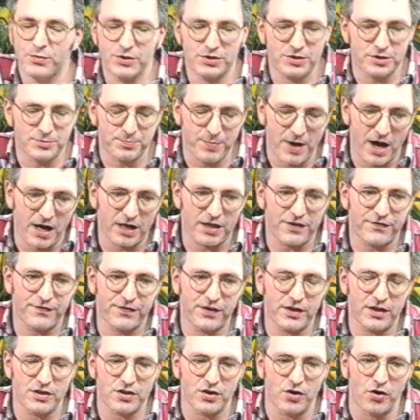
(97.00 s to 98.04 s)
which is Bucks
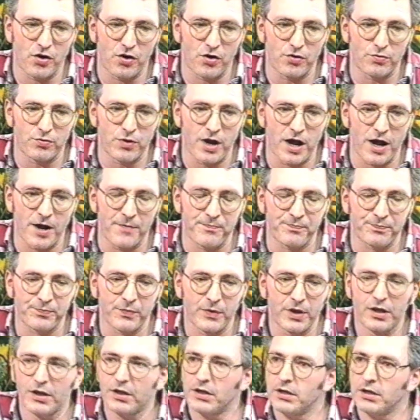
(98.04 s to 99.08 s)
Fizz or... Um... Could, could, you